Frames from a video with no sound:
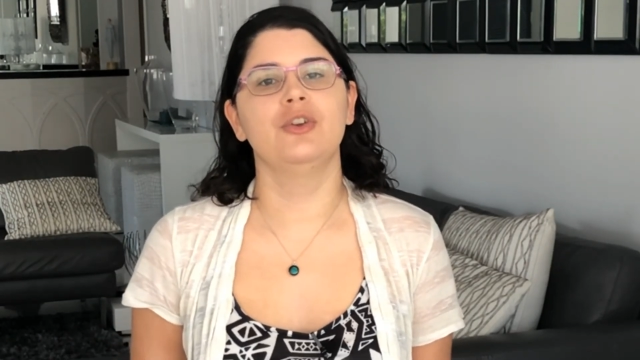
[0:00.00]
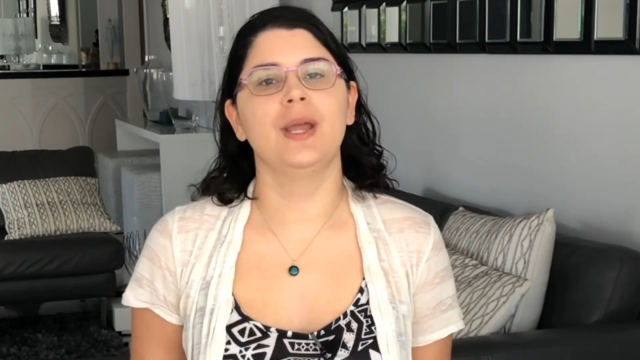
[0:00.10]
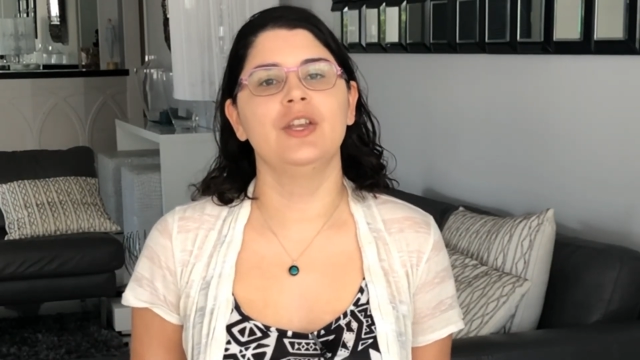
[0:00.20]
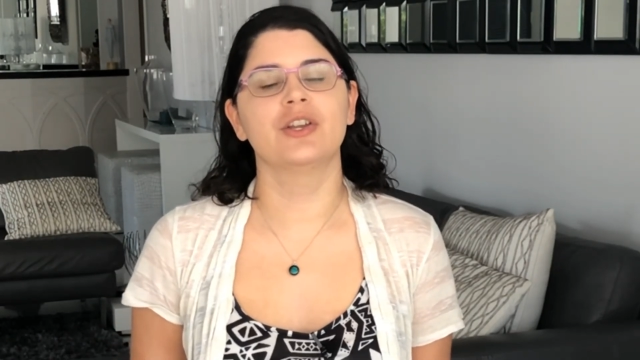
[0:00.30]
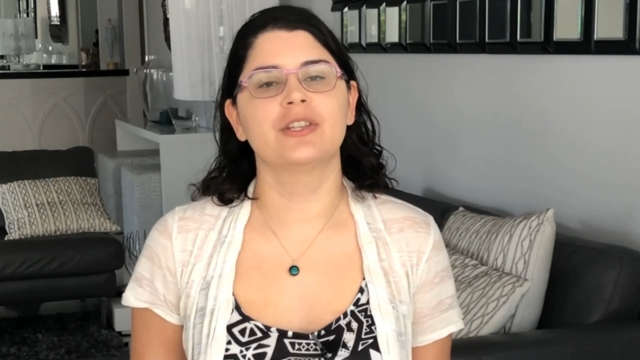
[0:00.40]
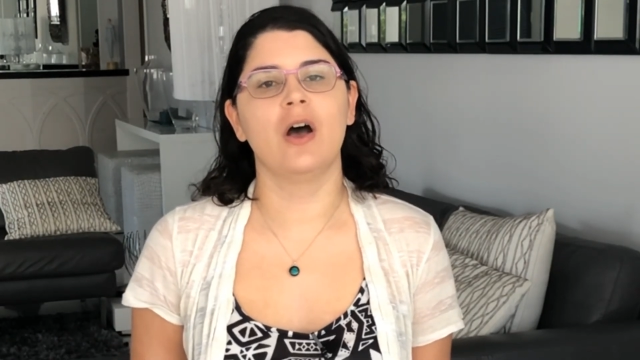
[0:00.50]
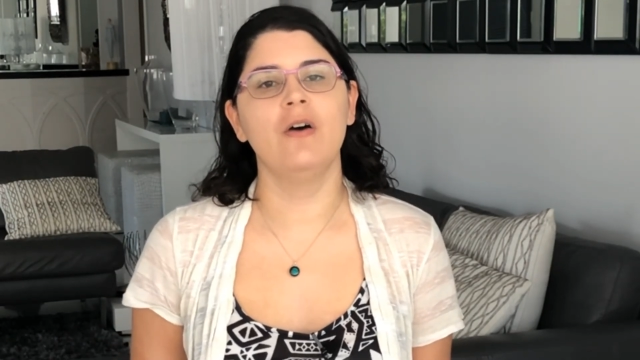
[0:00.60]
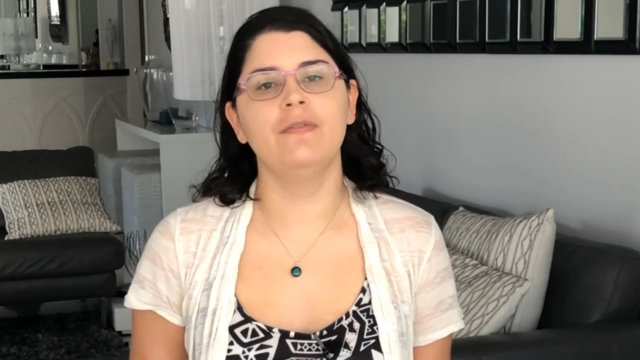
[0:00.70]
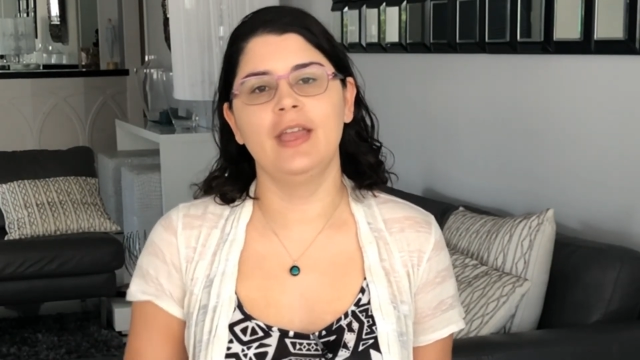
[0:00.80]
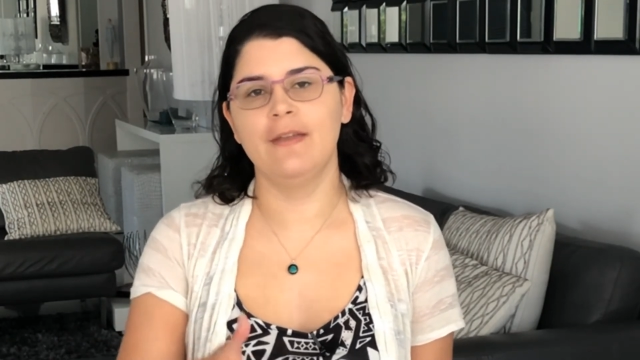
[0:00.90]
create
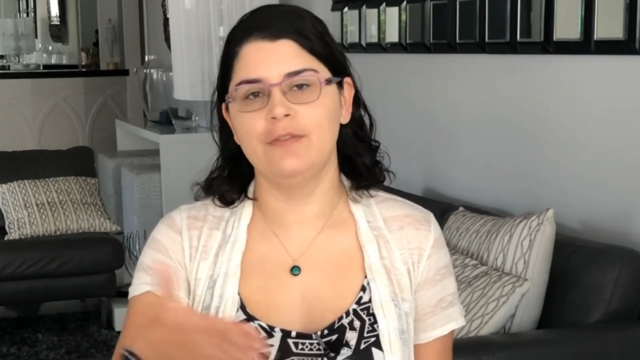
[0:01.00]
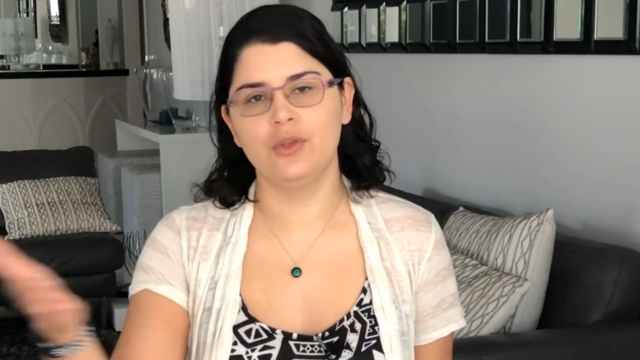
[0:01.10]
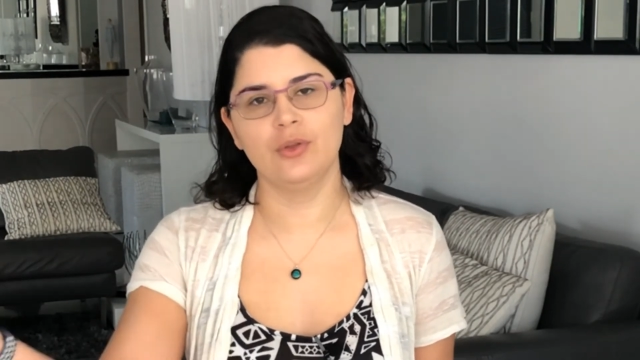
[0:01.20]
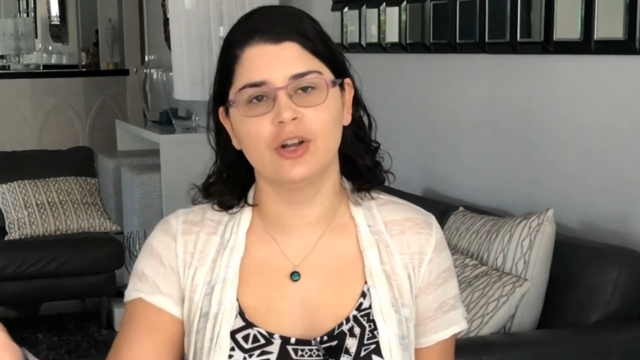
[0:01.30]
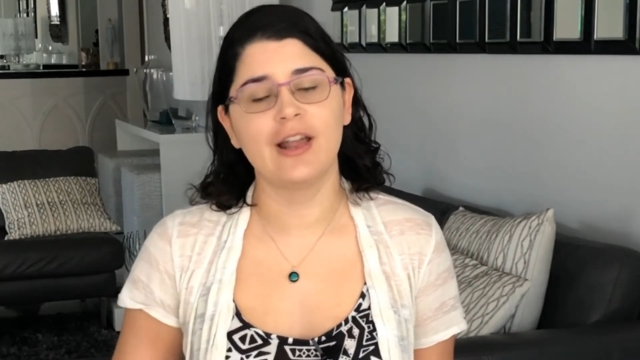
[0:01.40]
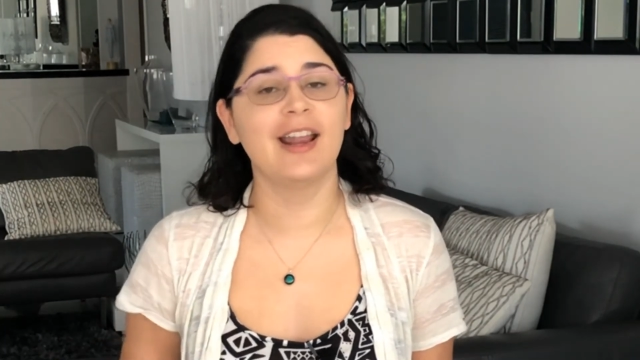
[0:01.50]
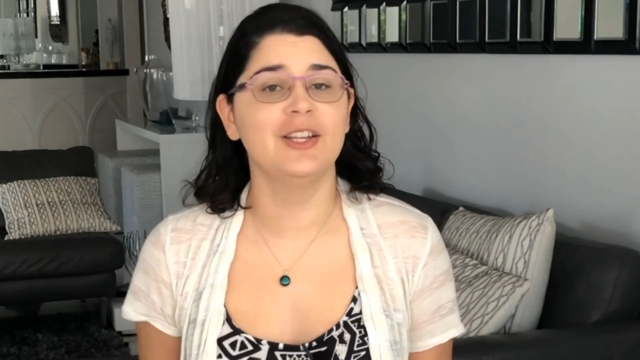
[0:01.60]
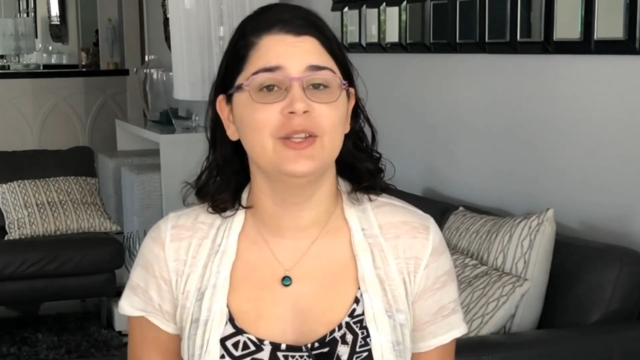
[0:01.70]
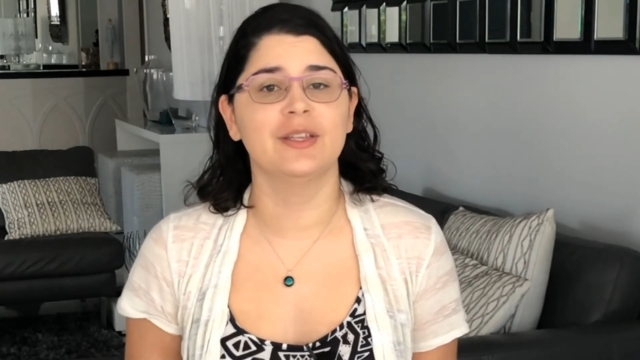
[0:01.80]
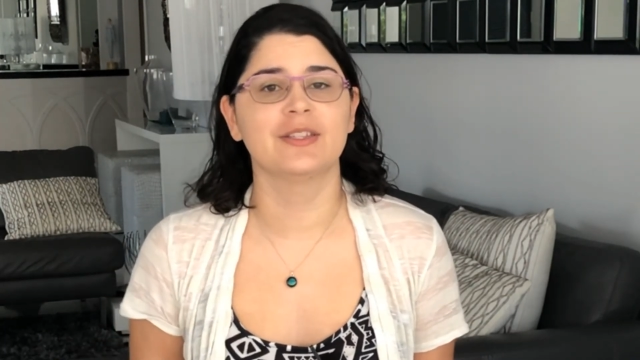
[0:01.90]
yourself if you learn how to
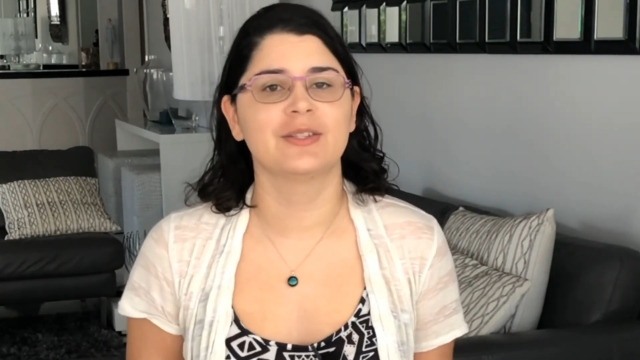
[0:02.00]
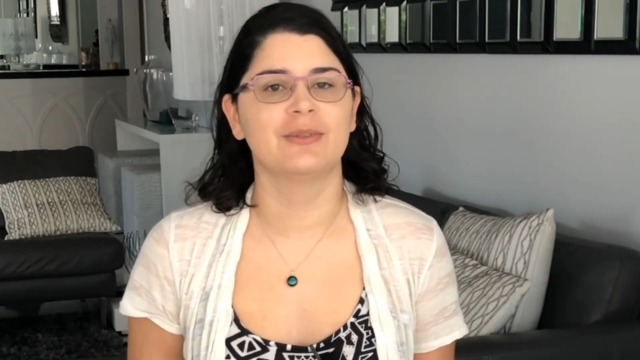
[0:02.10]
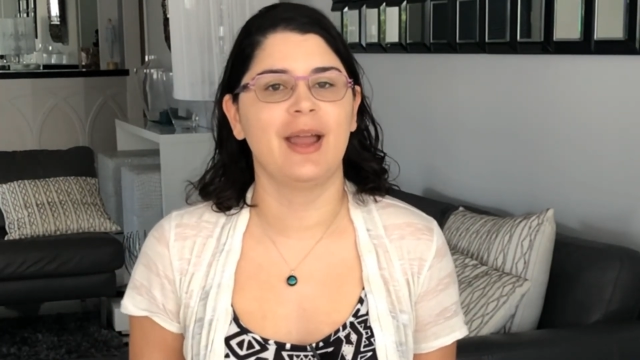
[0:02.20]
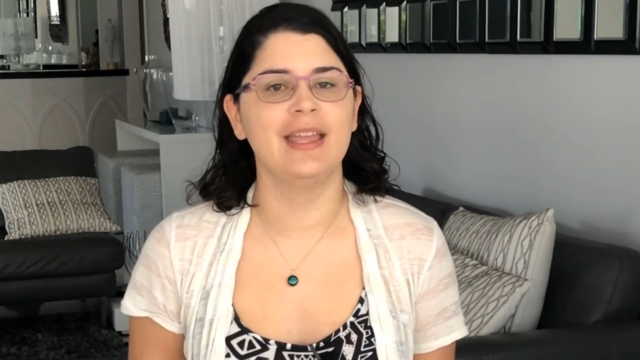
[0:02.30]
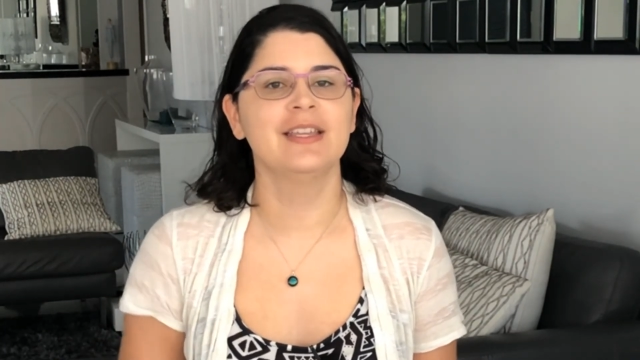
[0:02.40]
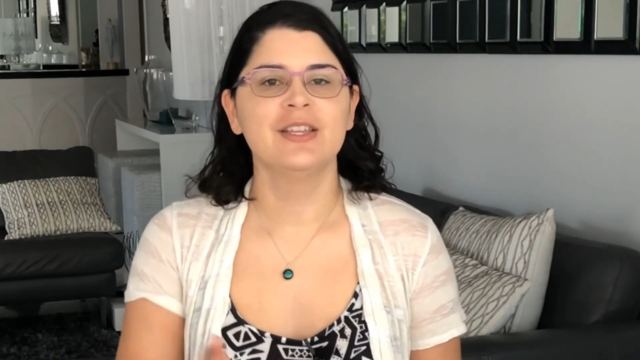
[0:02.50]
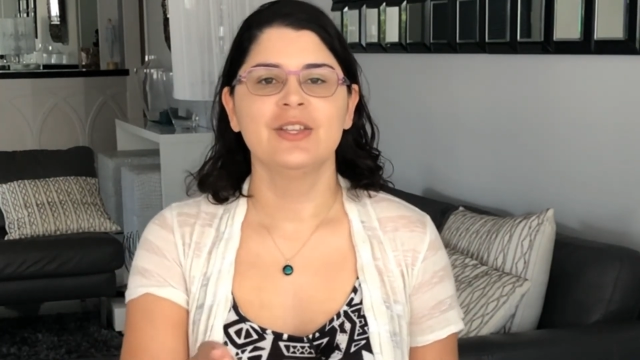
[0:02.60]
do this, right?